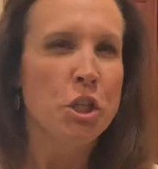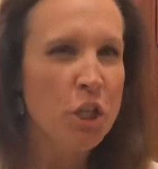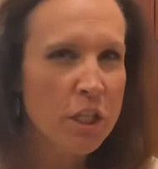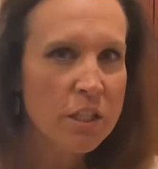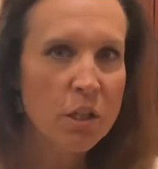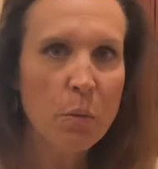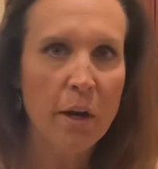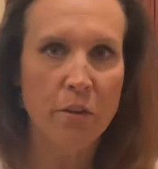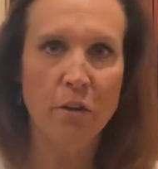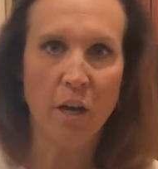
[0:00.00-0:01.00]
just to
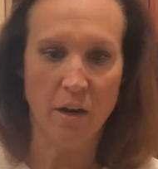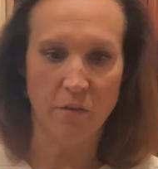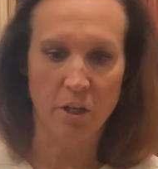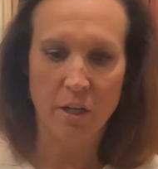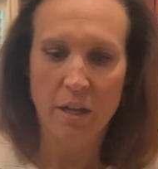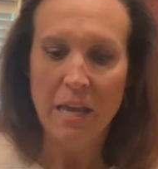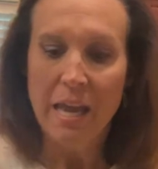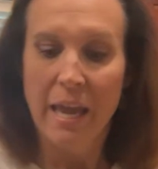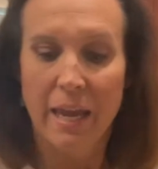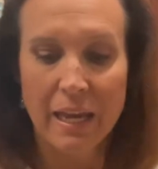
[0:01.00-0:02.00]
where they're covered.
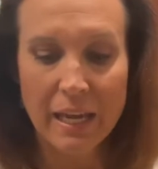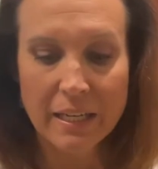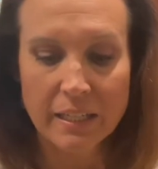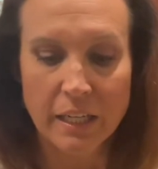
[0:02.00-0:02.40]
And